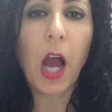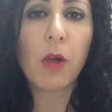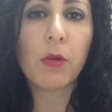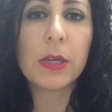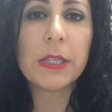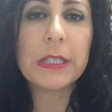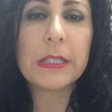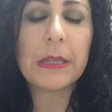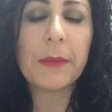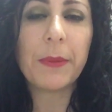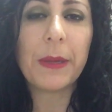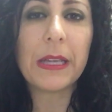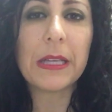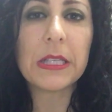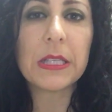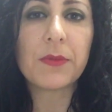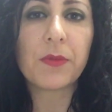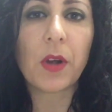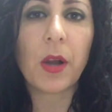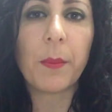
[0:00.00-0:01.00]

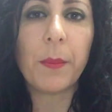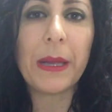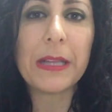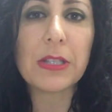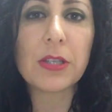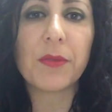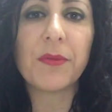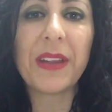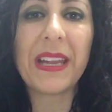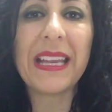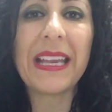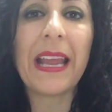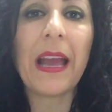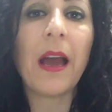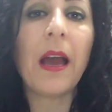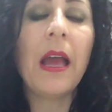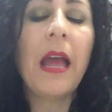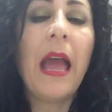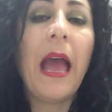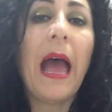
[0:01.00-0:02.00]
recipients from
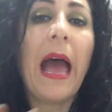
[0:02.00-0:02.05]
Pennsylvania.